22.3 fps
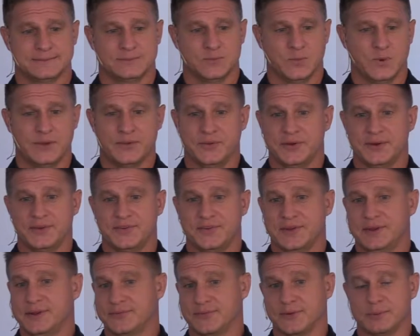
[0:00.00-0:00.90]
Whether
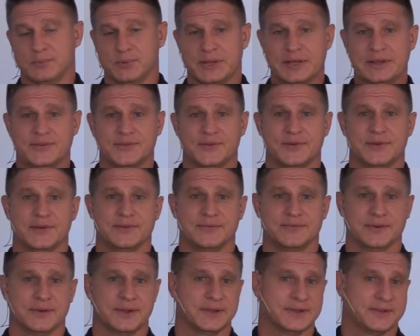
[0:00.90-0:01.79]
it's a different place or a
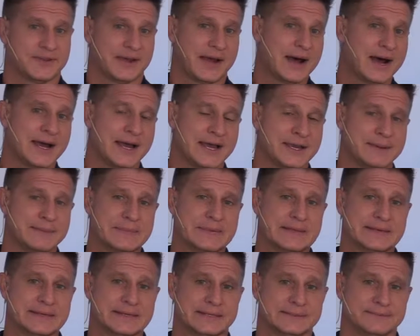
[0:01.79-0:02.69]
different time,
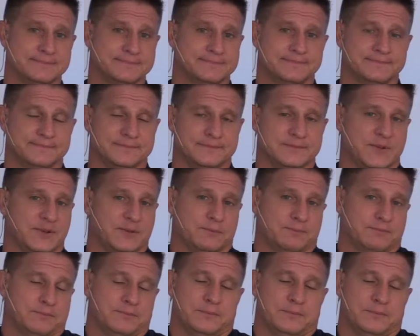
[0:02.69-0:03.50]
that is,